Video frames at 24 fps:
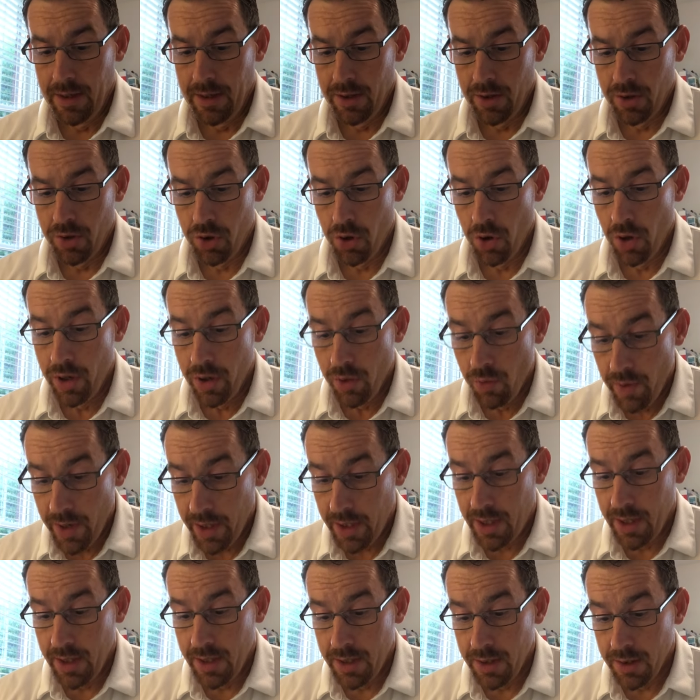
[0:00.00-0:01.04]
Surely
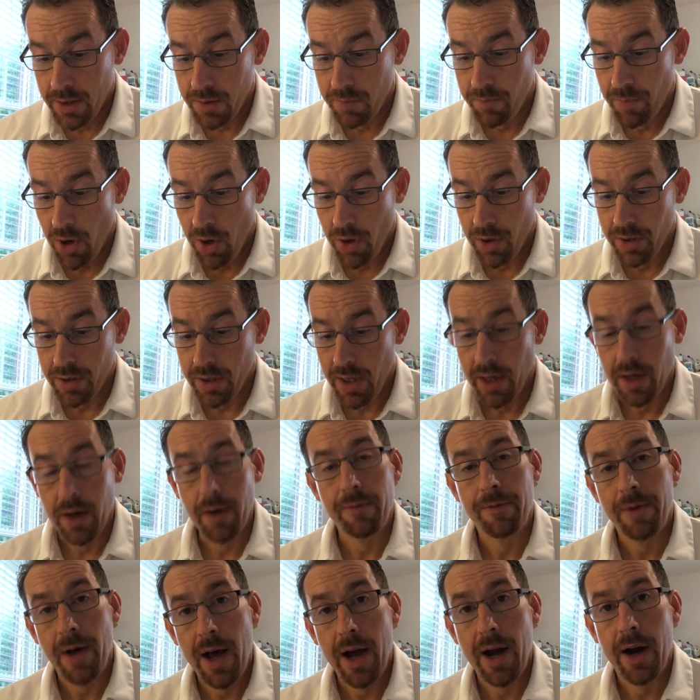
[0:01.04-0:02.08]
wickedness burns like a
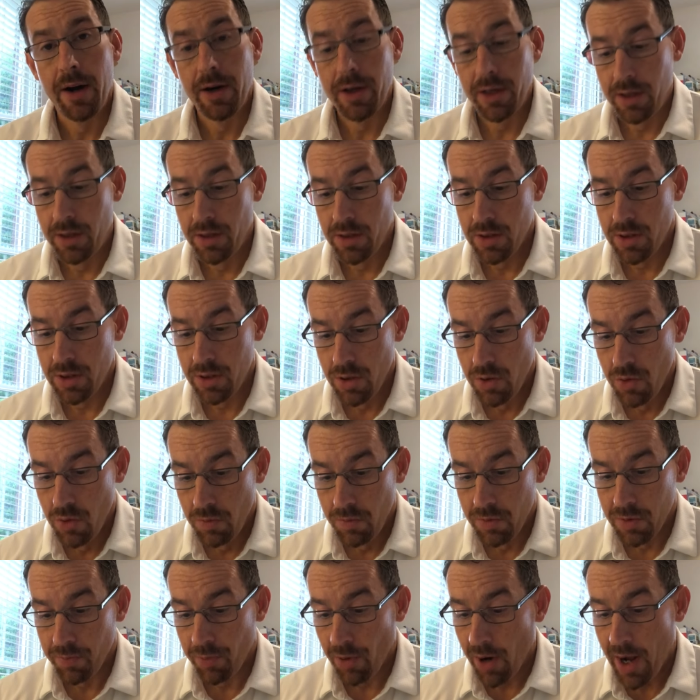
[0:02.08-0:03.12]
fire. It
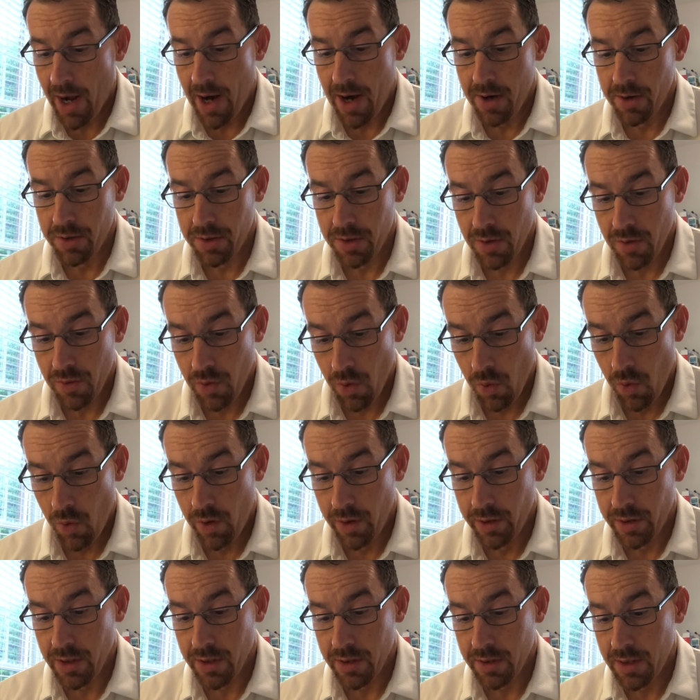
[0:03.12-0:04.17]
consumes briars and
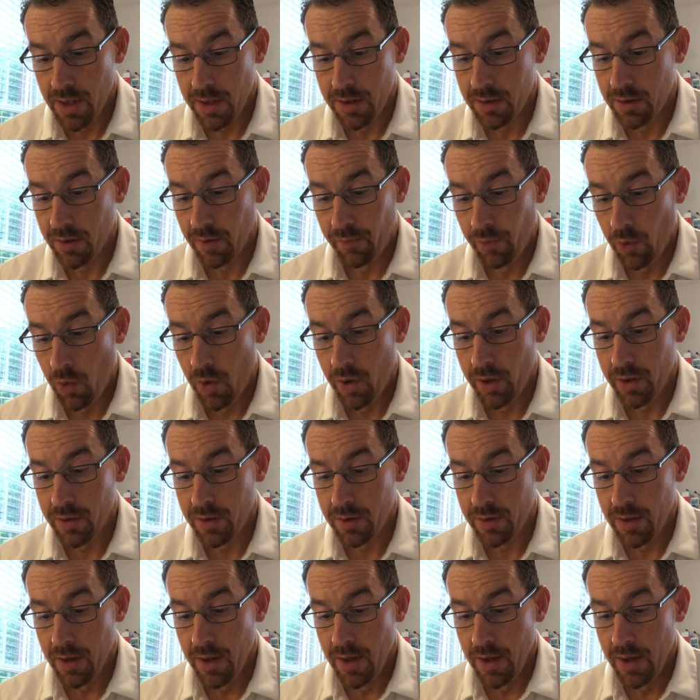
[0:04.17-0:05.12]
thorns. It sets the forest